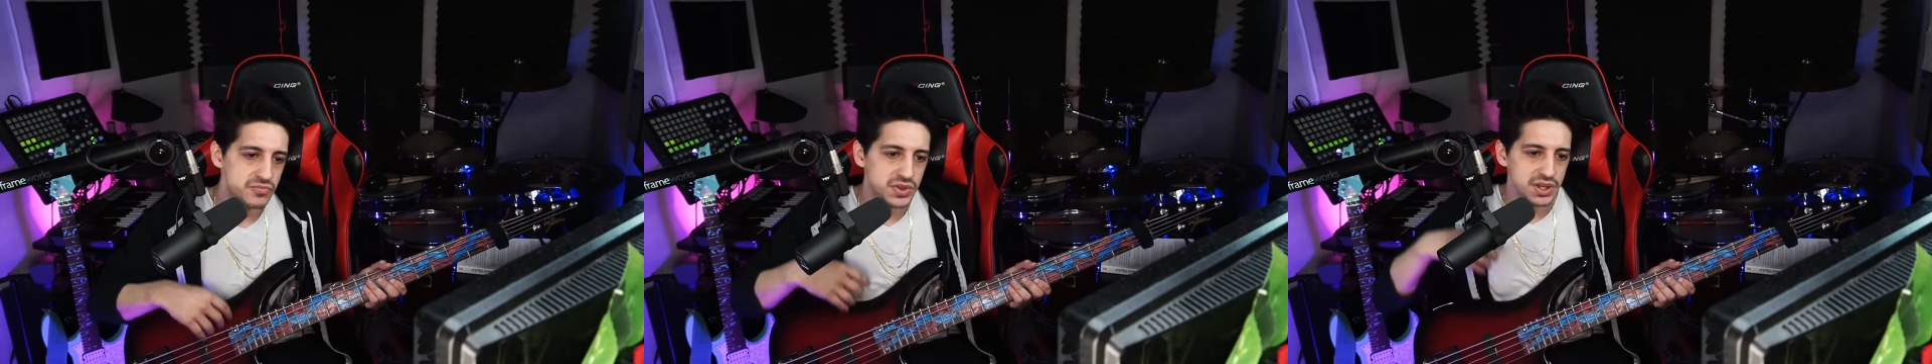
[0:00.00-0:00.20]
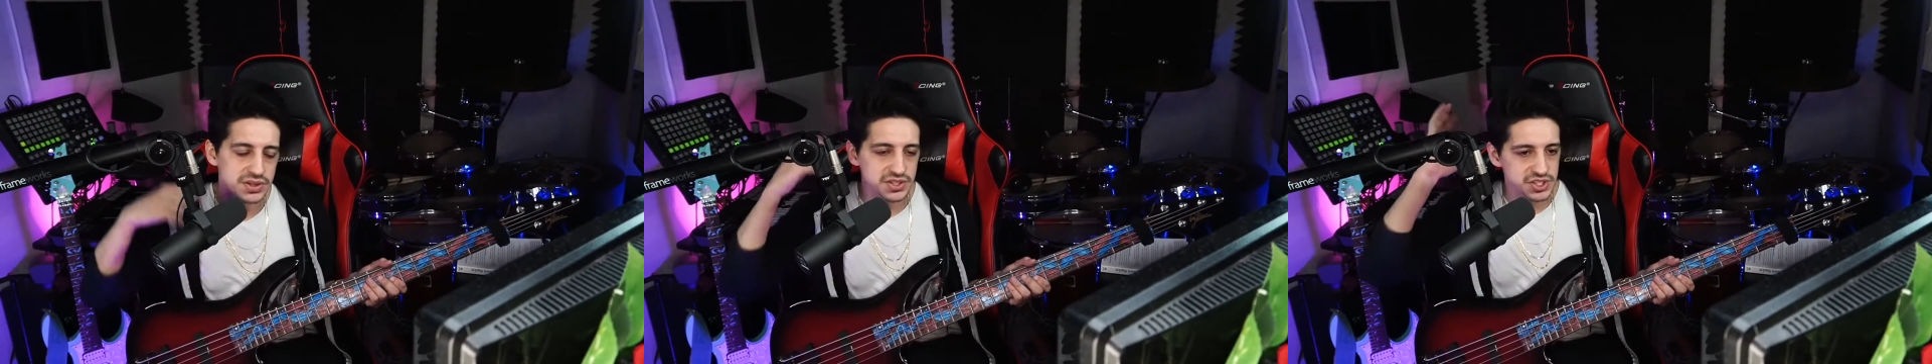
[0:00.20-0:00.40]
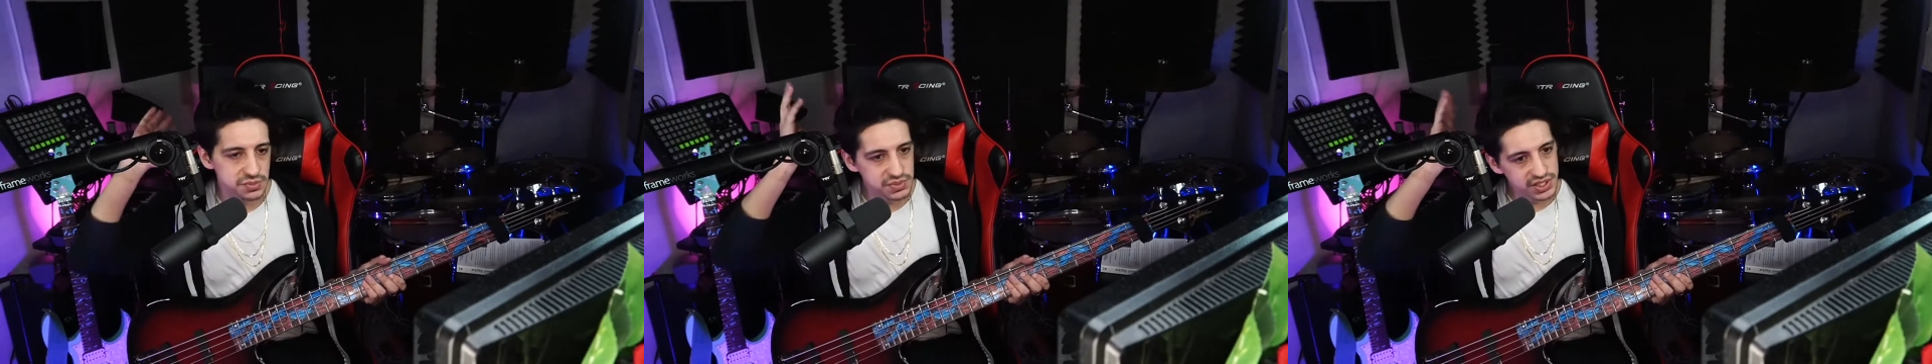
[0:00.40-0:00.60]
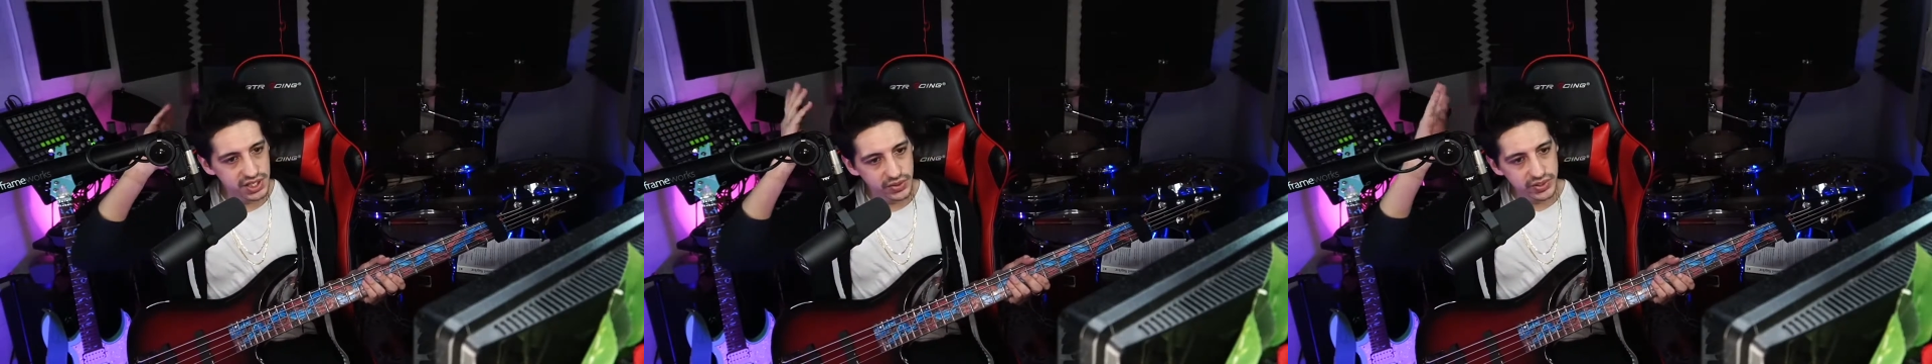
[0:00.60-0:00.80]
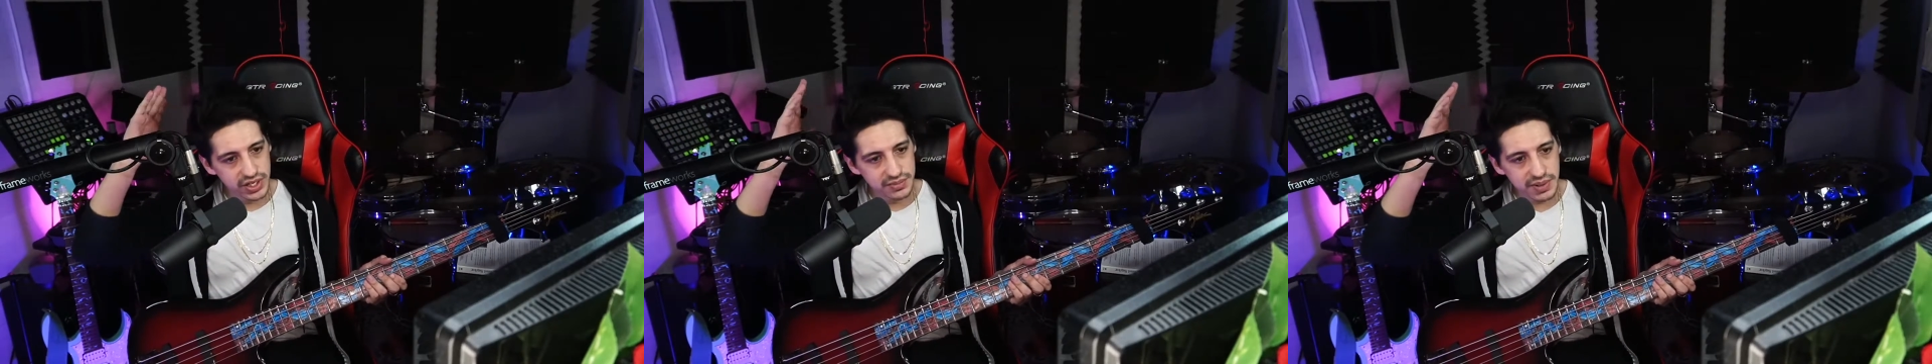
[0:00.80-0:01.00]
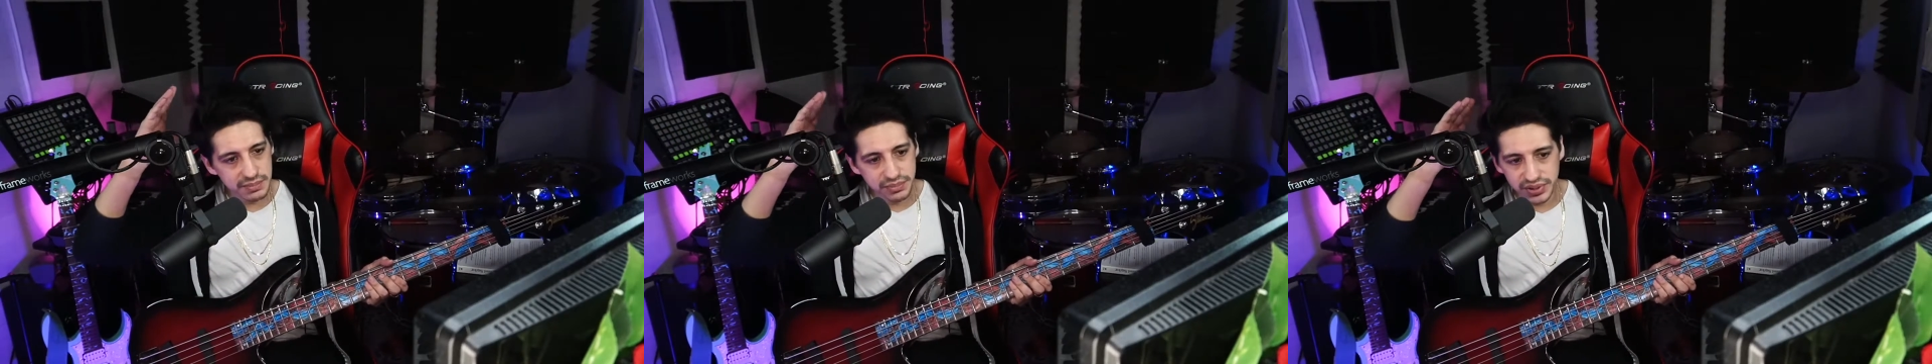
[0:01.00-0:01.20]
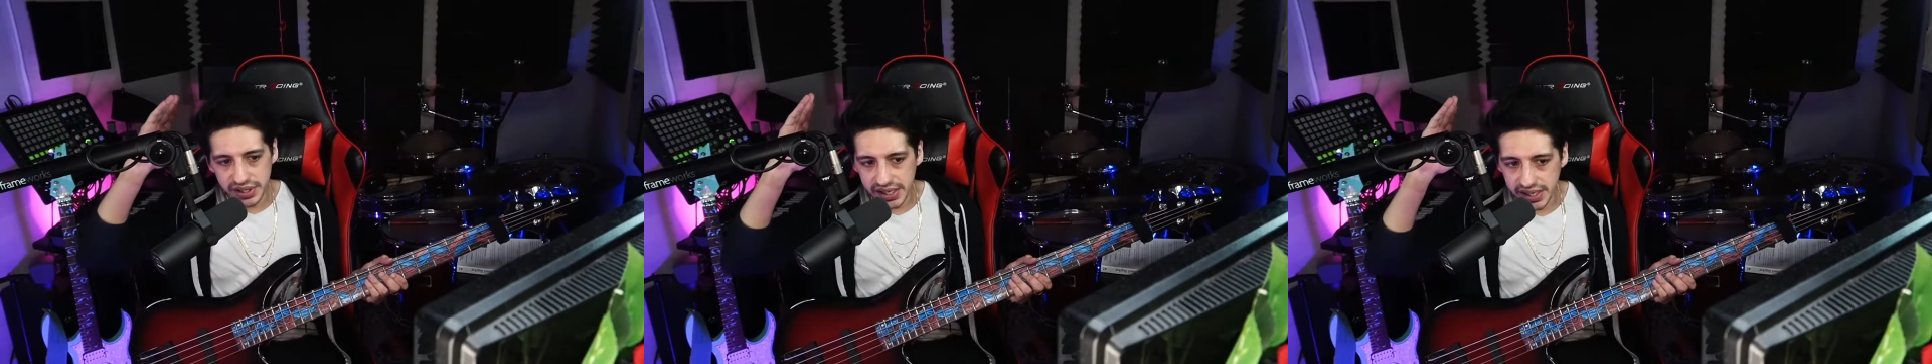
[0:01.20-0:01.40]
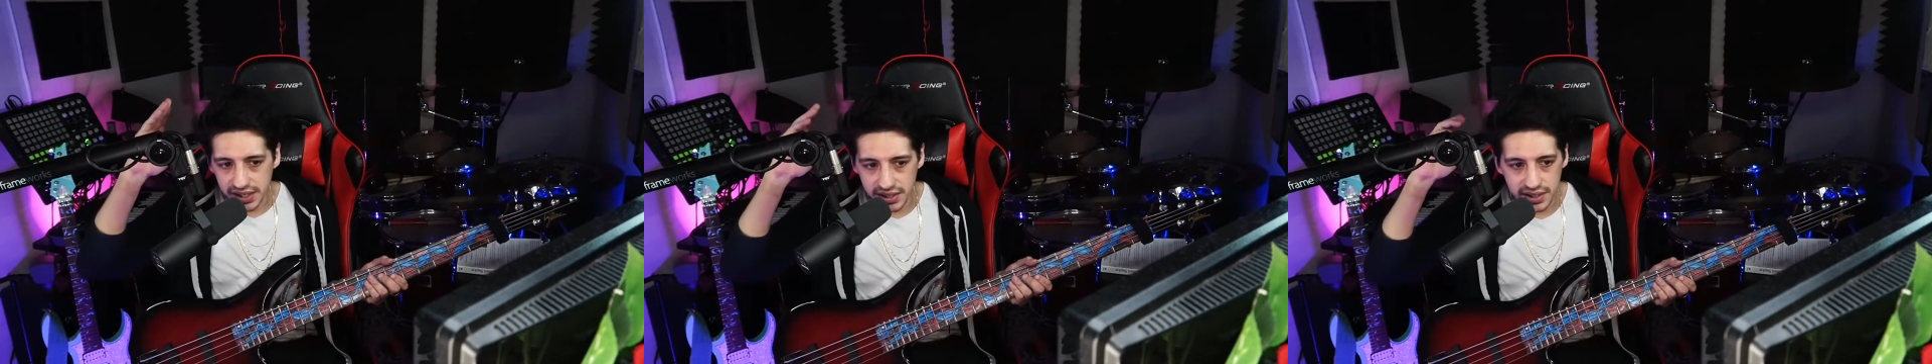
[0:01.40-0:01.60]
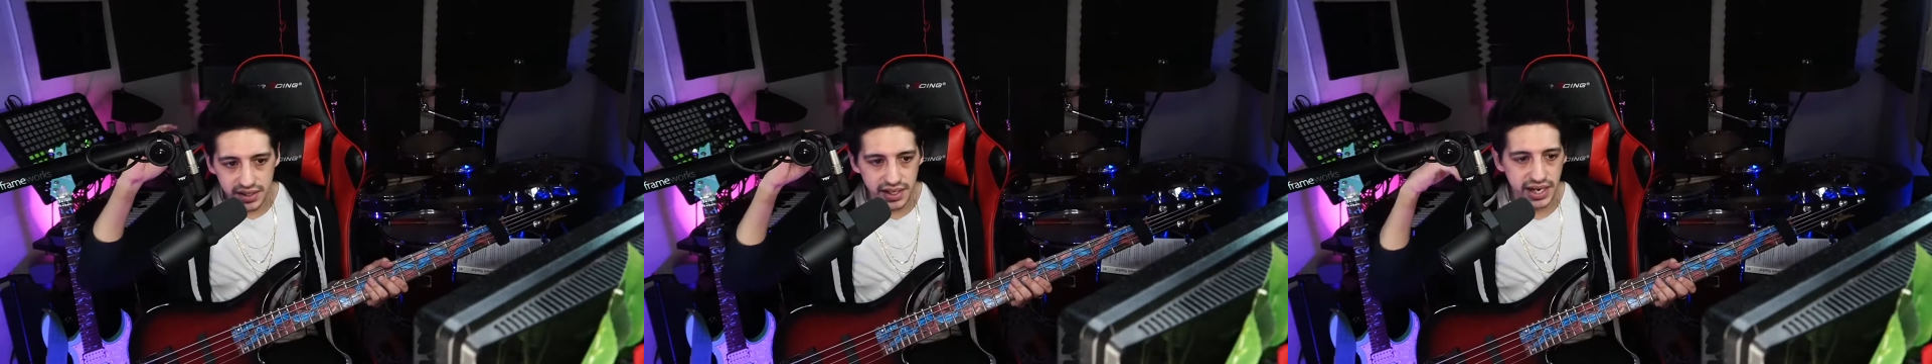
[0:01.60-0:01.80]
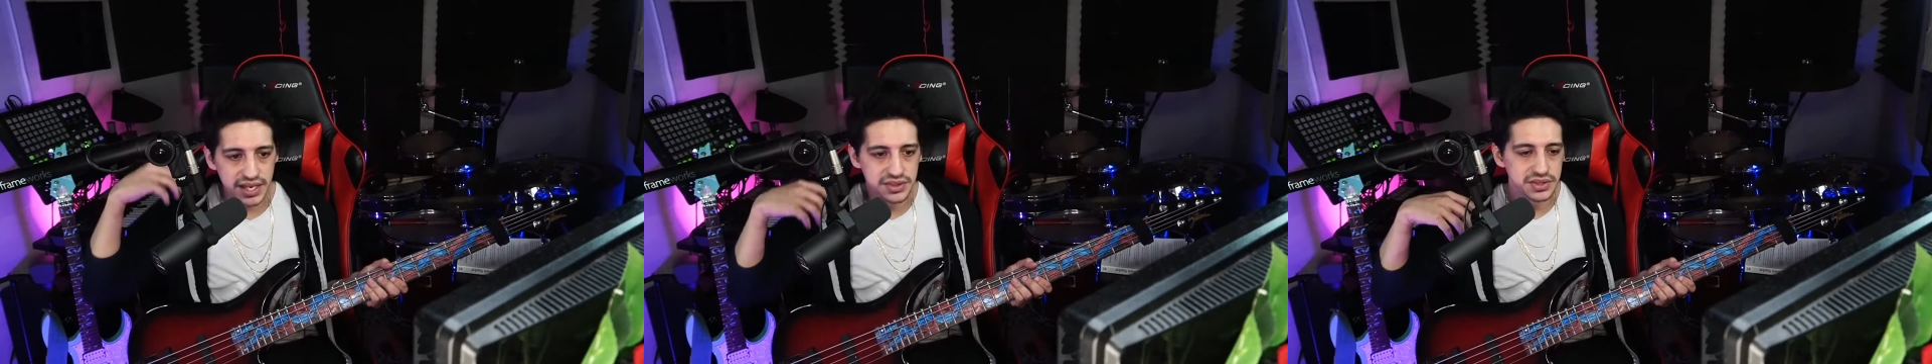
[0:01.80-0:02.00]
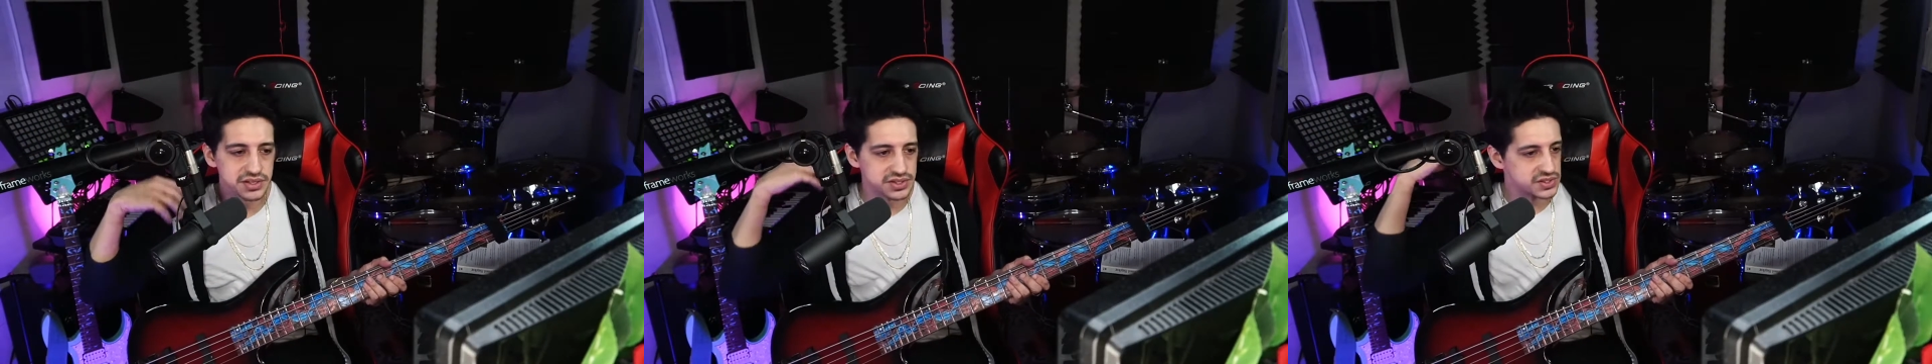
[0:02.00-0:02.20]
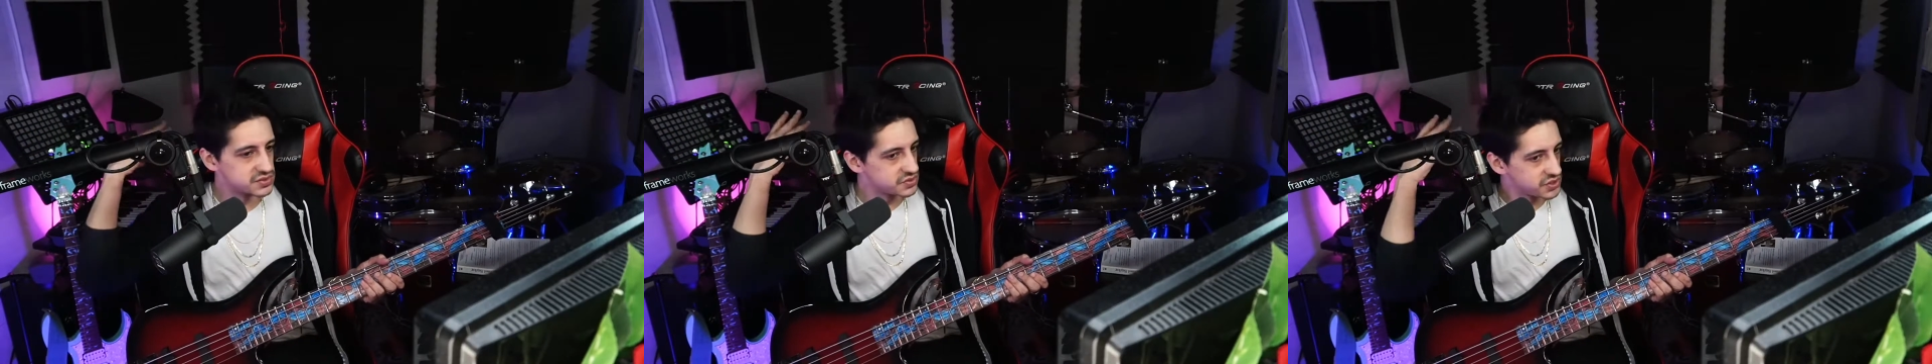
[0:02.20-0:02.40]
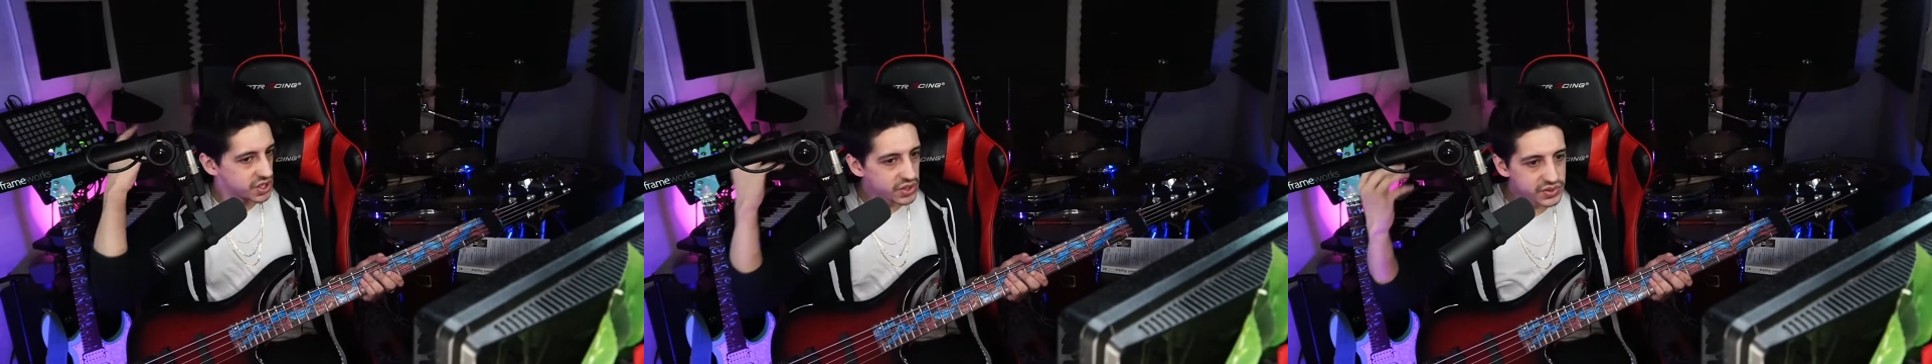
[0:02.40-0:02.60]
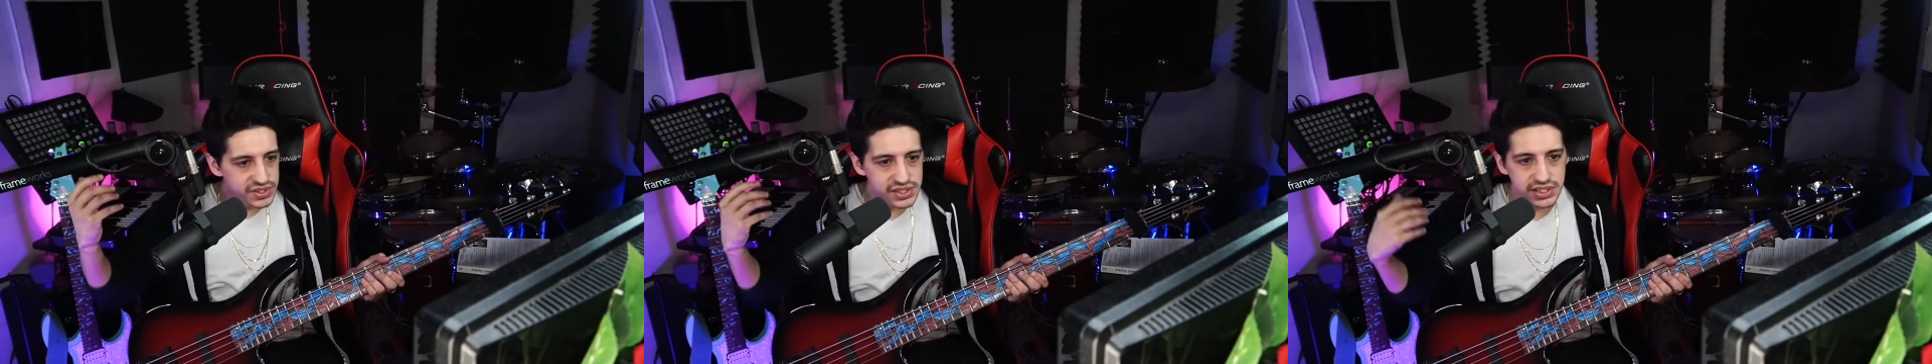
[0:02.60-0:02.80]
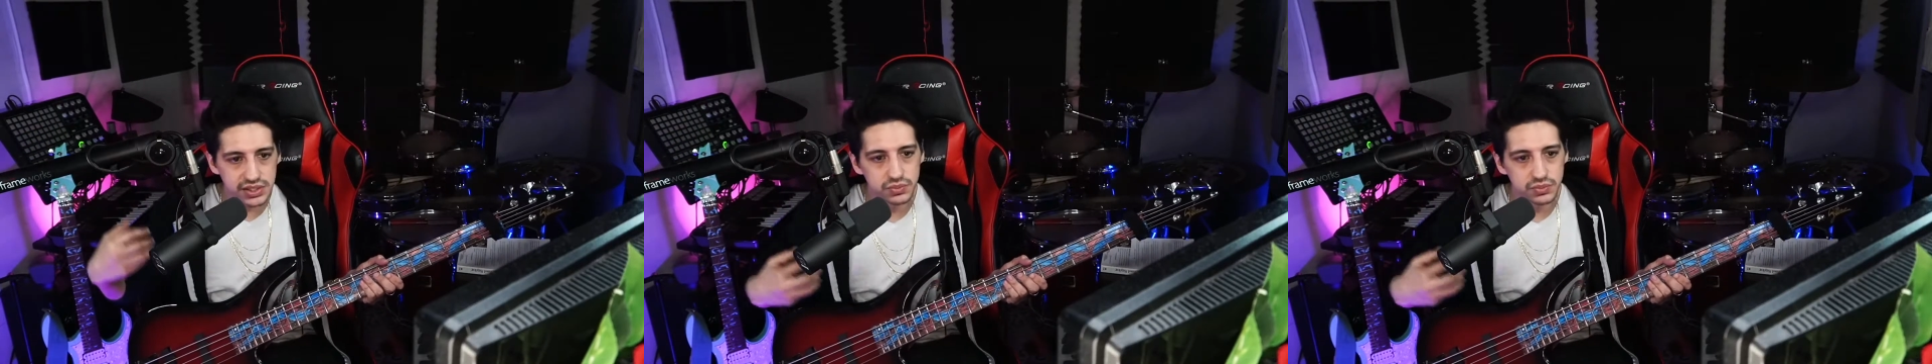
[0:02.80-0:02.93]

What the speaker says: there's something going on in my brain and there's notes that